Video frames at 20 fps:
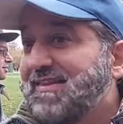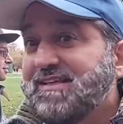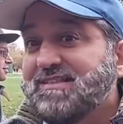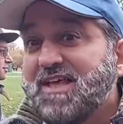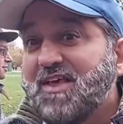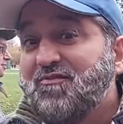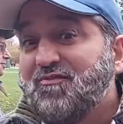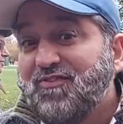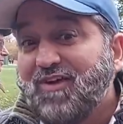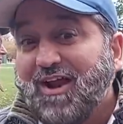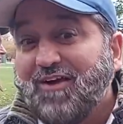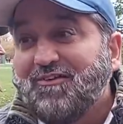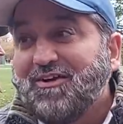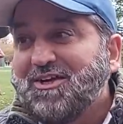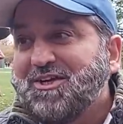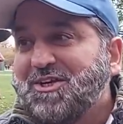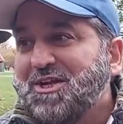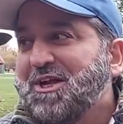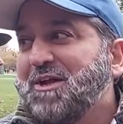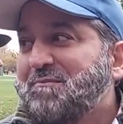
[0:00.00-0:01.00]
there's a
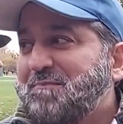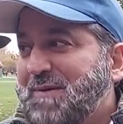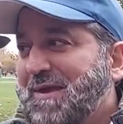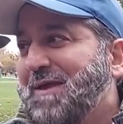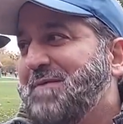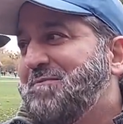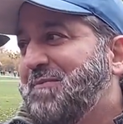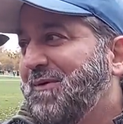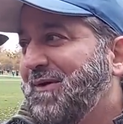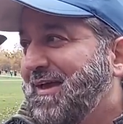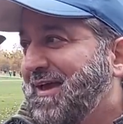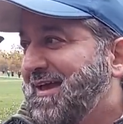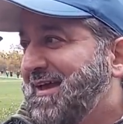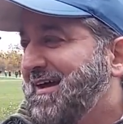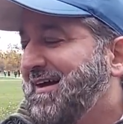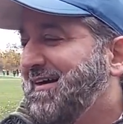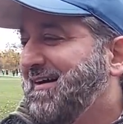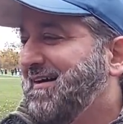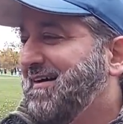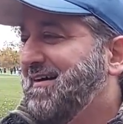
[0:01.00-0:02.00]
flourishing people
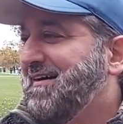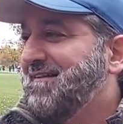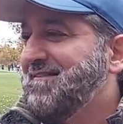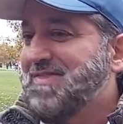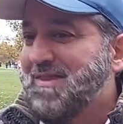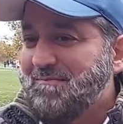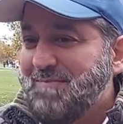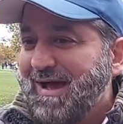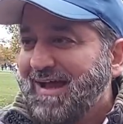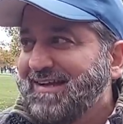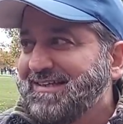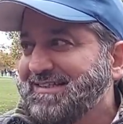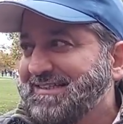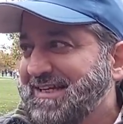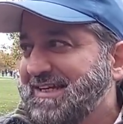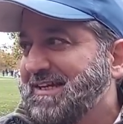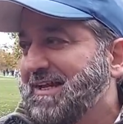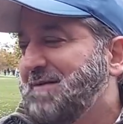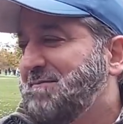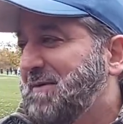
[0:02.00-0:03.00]
here, the
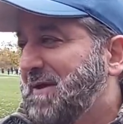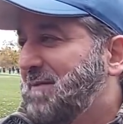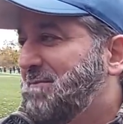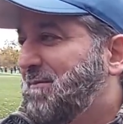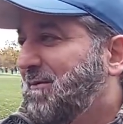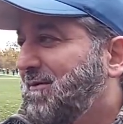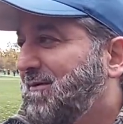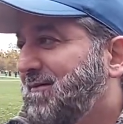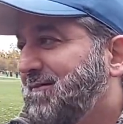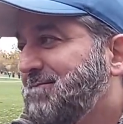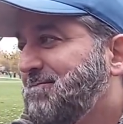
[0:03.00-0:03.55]
Palestinian people.